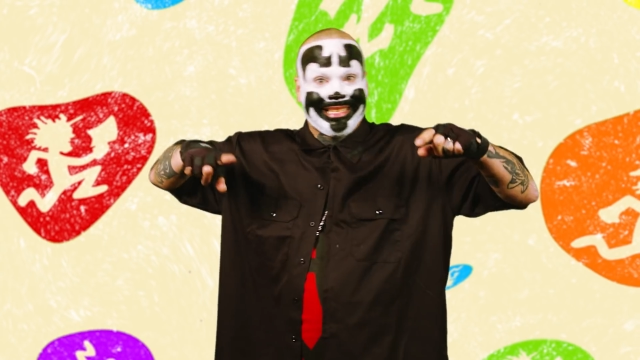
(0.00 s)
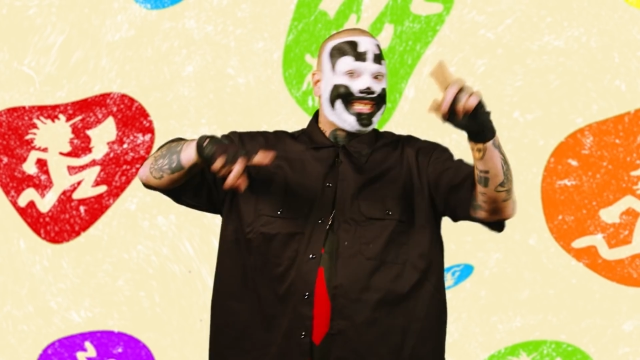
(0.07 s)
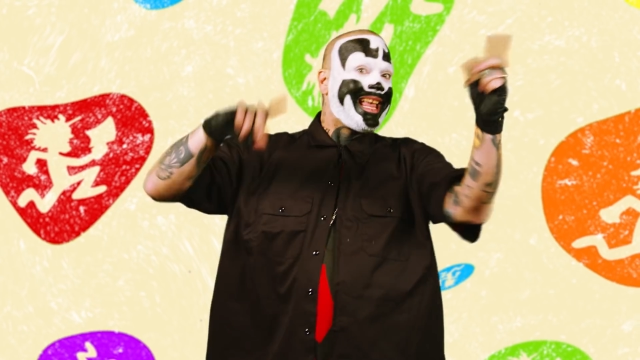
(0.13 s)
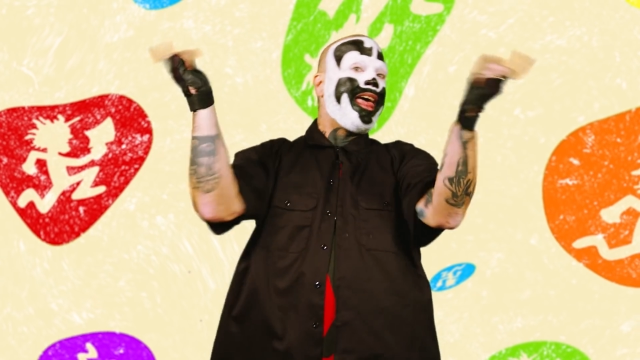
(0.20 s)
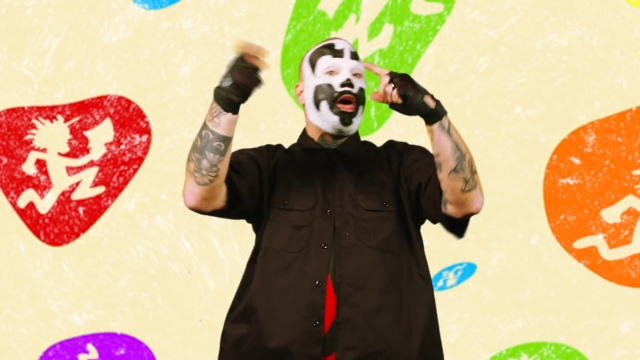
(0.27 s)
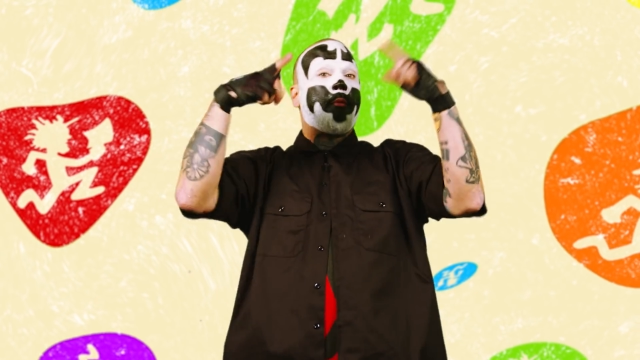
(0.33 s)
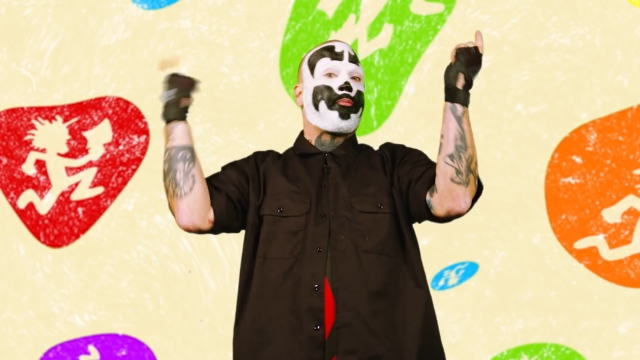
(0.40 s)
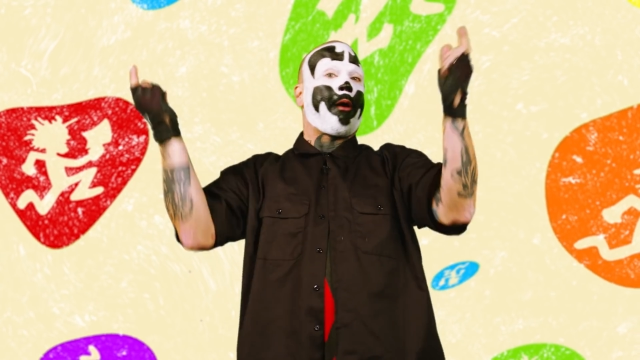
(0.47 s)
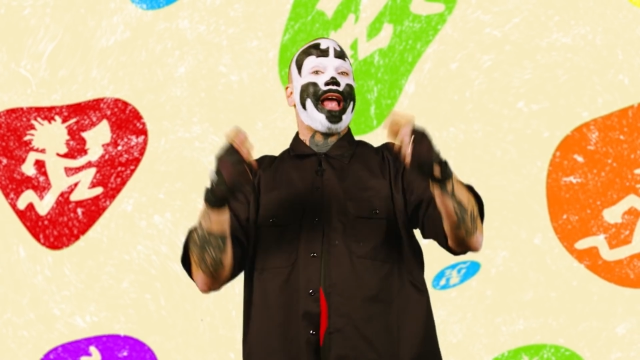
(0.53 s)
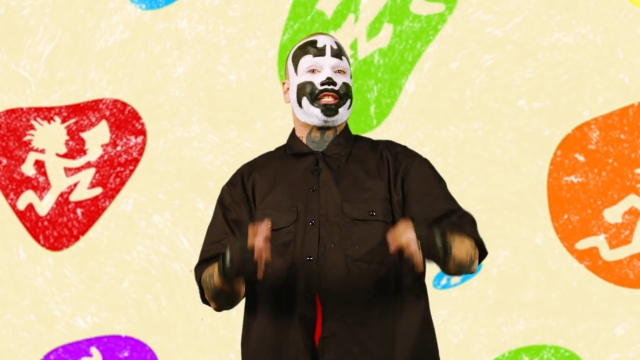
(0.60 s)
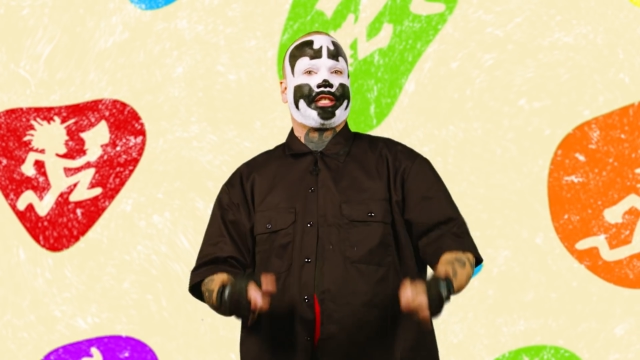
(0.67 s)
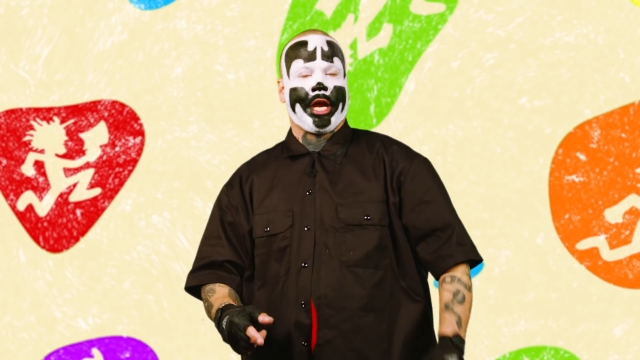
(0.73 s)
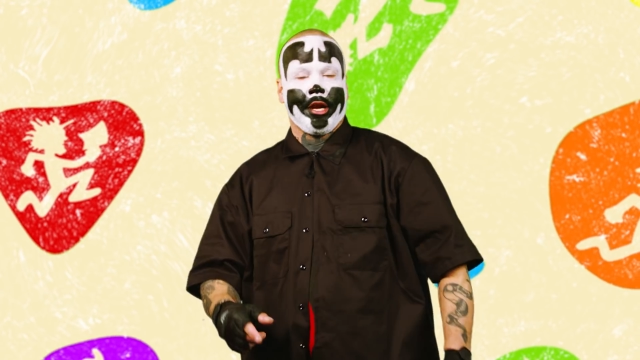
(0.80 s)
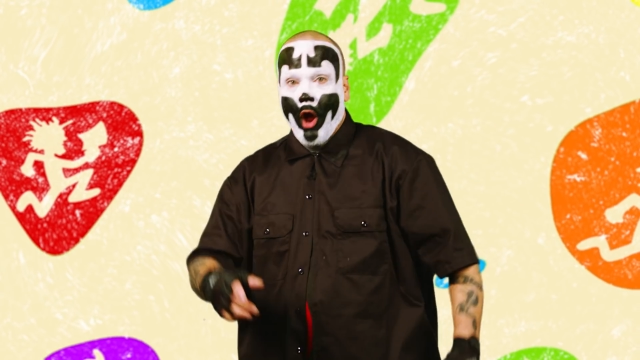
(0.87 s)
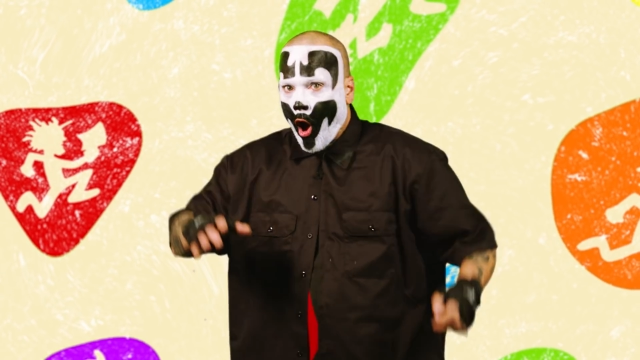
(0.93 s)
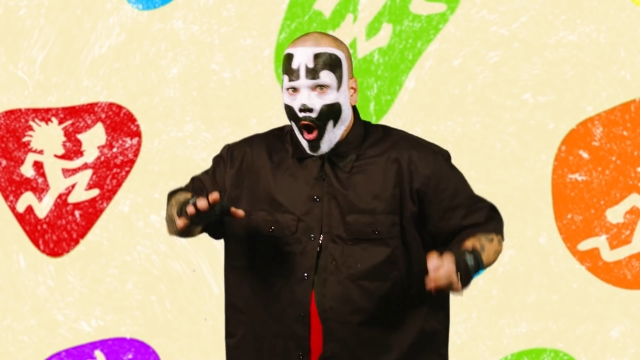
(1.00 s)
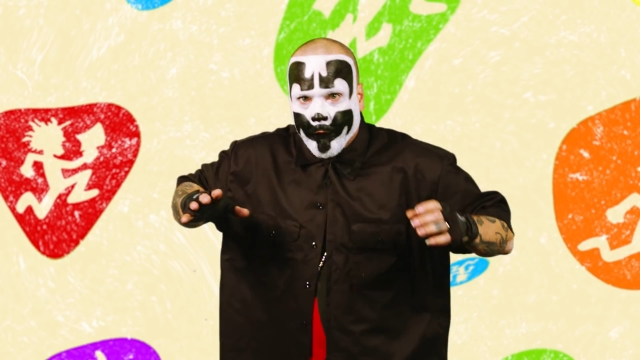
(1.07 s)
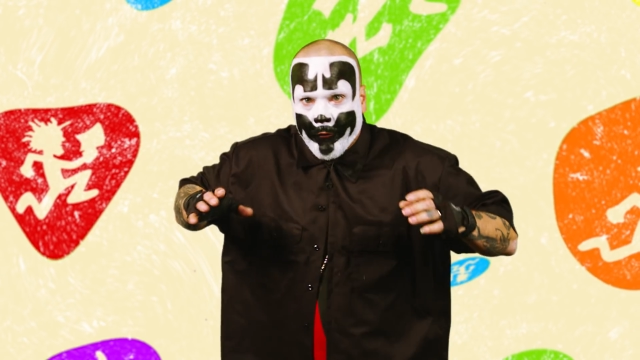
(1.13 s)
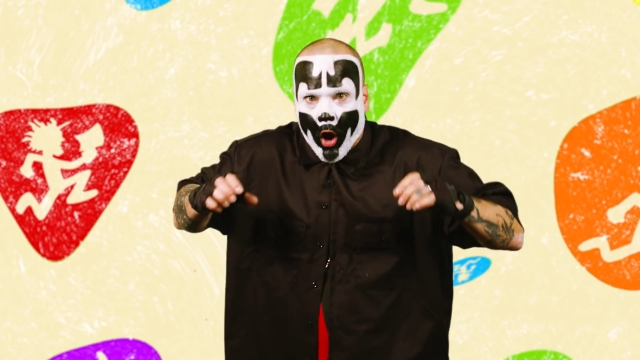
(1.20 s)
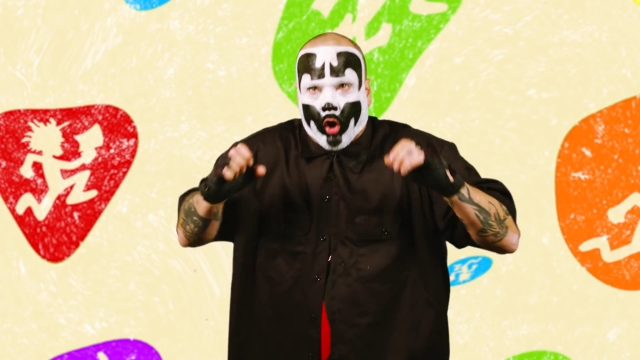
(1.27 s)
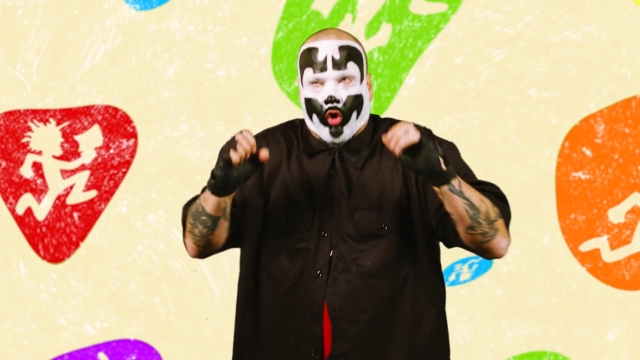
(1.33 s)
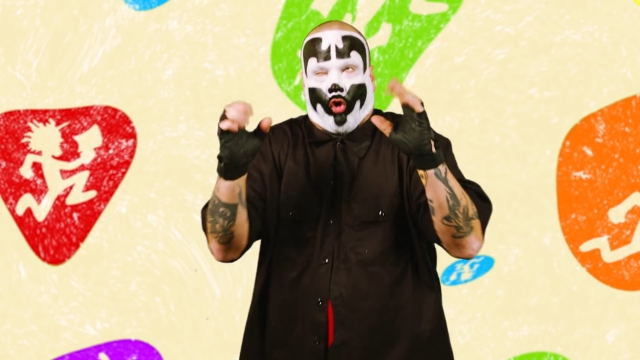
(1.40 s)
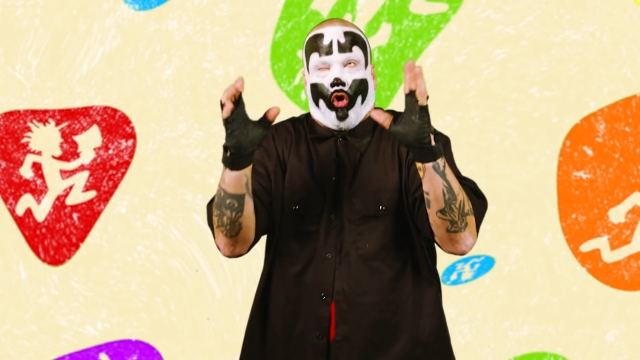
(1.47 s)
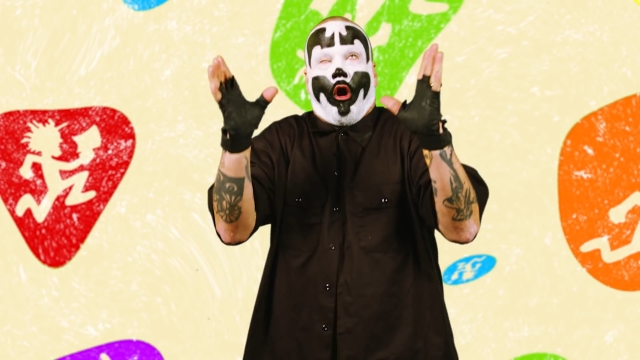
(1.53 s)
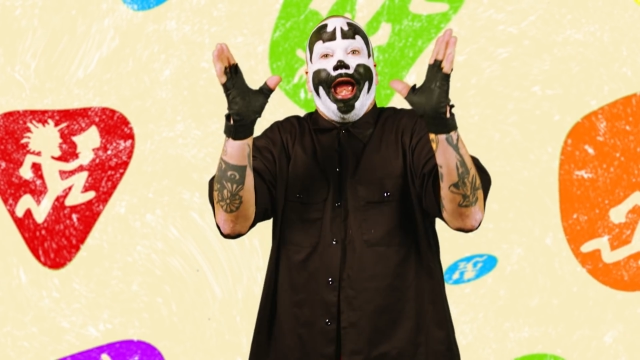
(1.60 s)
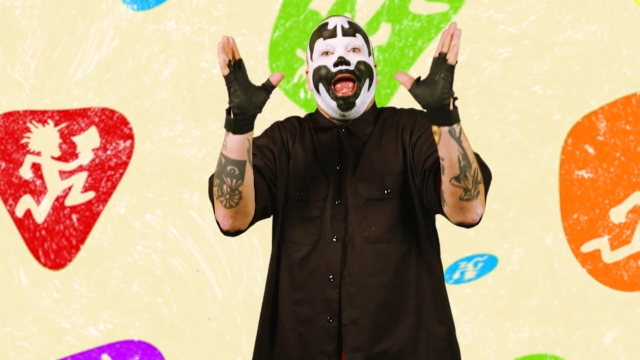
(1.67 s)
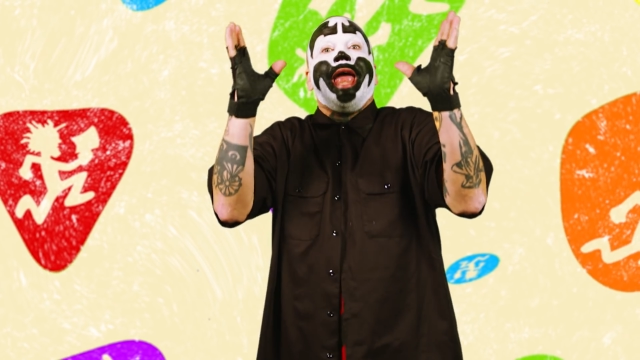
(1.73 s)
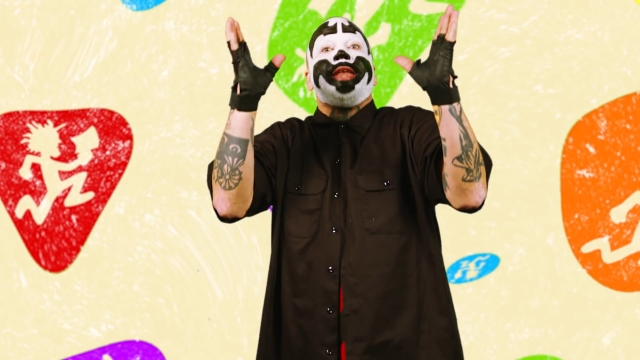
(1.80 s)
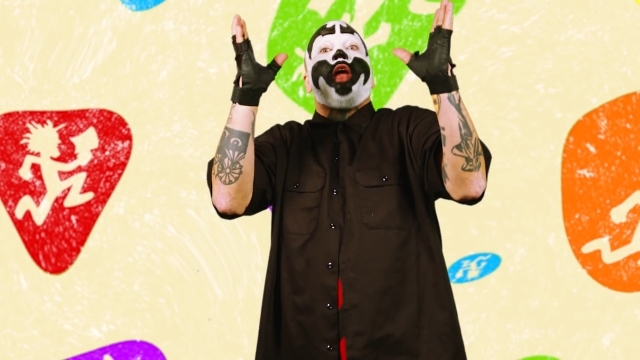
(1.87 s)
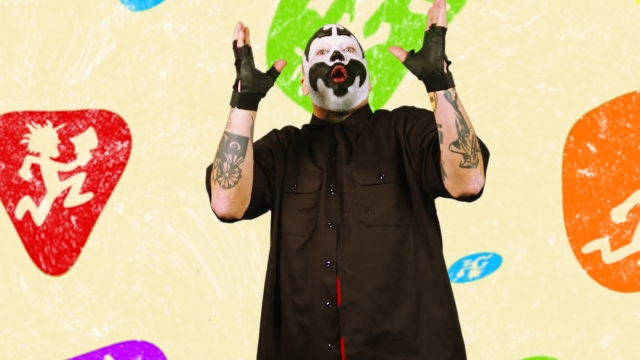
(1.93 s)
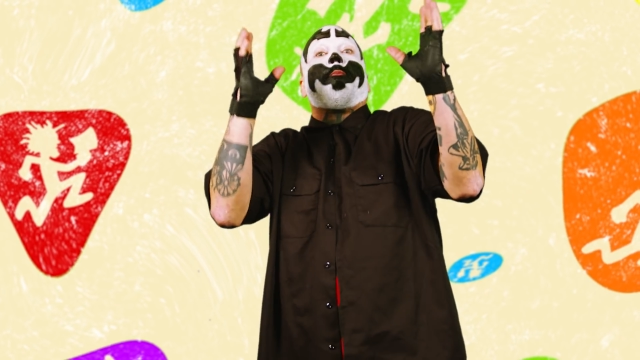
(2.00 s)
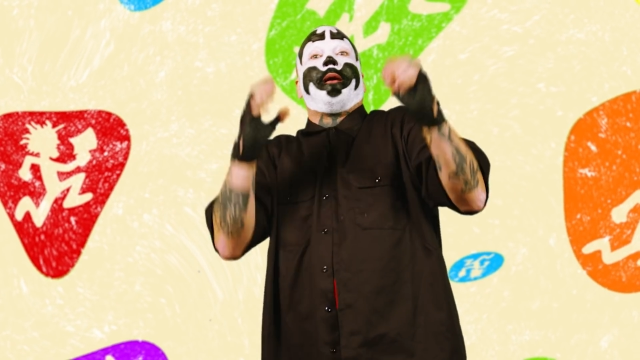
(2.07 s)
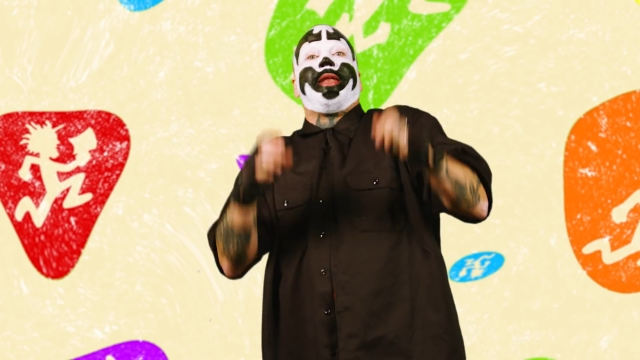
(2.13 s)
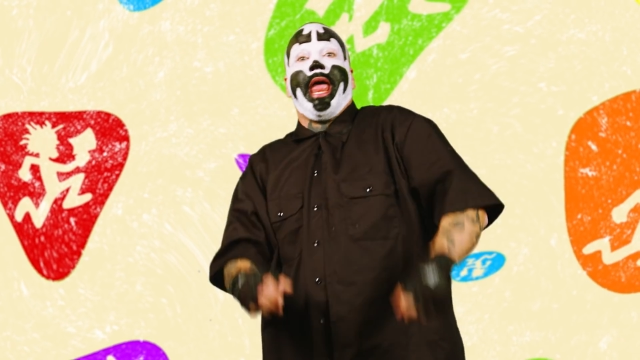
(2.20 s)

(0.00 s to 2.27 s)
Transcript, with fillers: in celebration of the grand